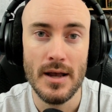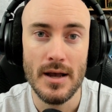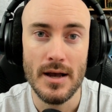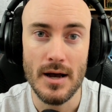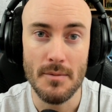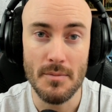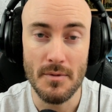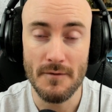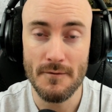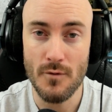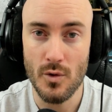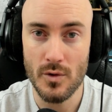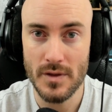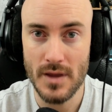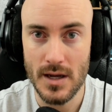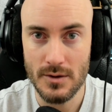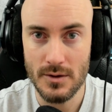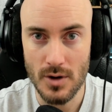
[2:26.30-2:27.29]
before
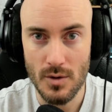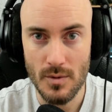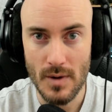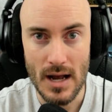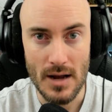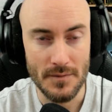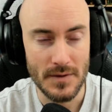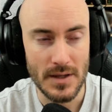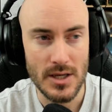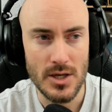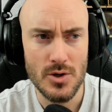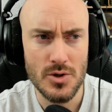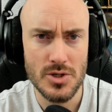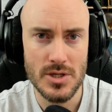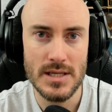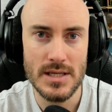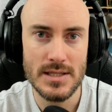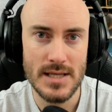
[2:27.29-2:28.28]
they grow out. They
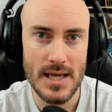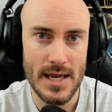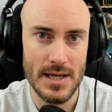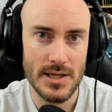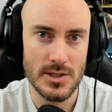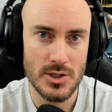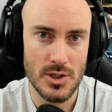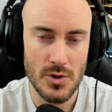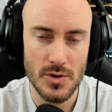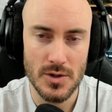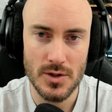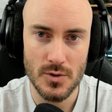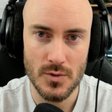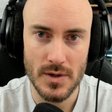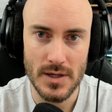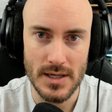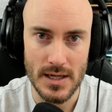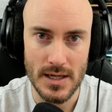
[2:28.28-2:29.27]
usually take 2 to
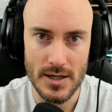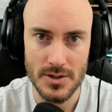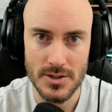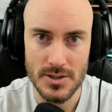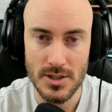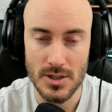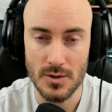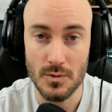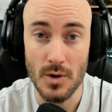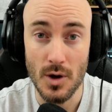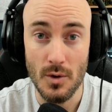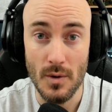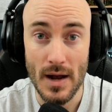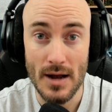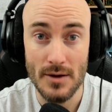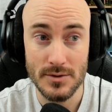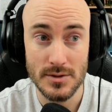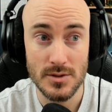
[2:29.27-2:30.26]
3 years to grow
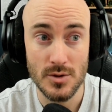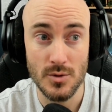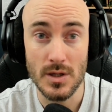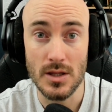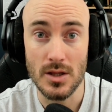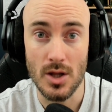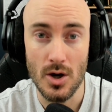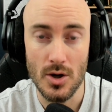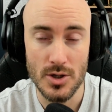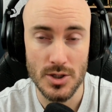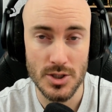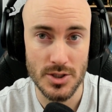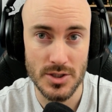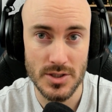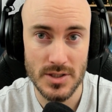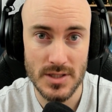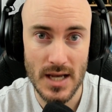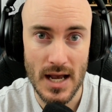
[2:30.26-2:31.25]
out to a
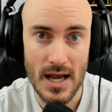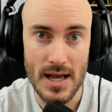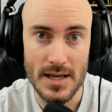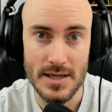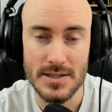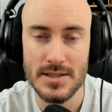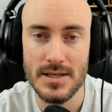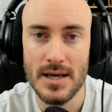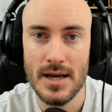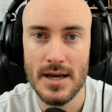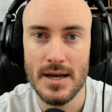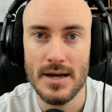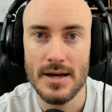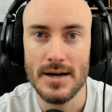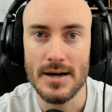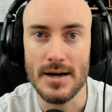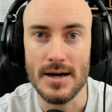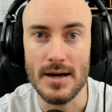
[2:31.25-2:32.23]
larger size.
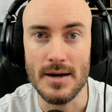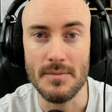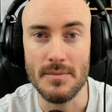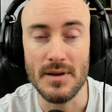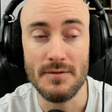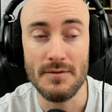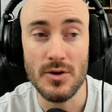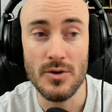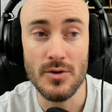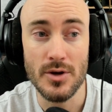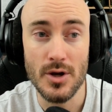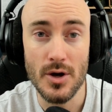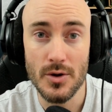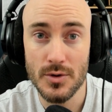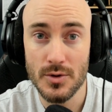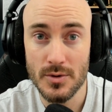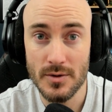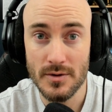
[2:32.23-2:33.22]
If you can
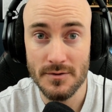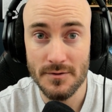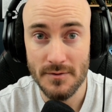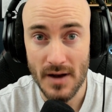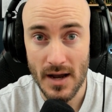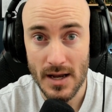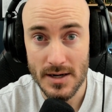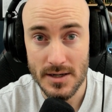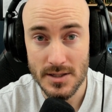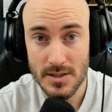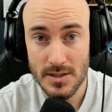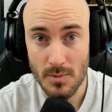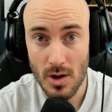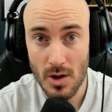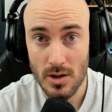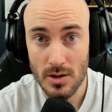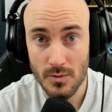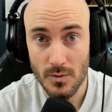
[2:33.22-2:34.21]
go through and find
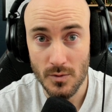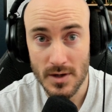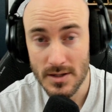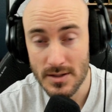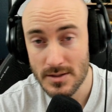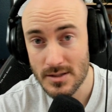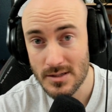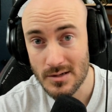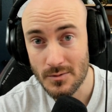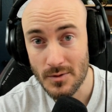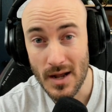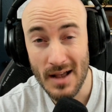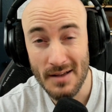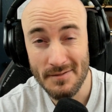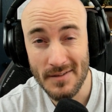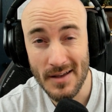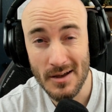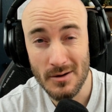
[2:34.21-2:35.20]
smaller ones,
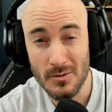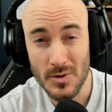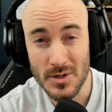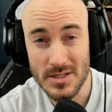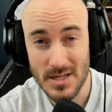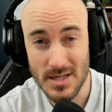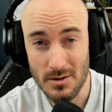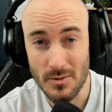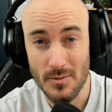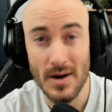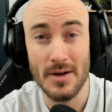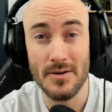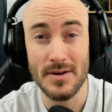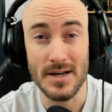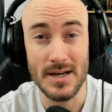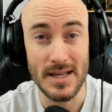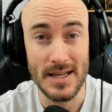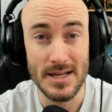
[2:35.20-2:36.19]
I found ones that are
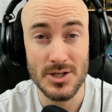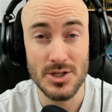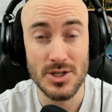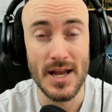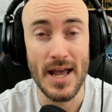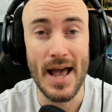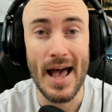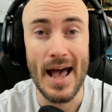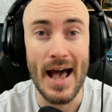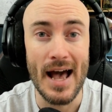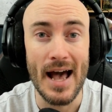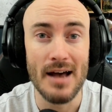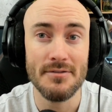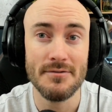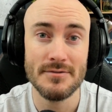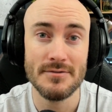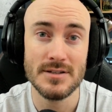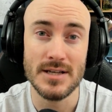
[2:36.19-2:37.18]
around 1.5
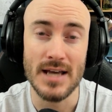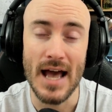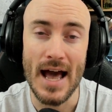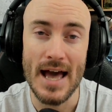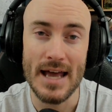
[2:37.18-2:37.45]
inches to add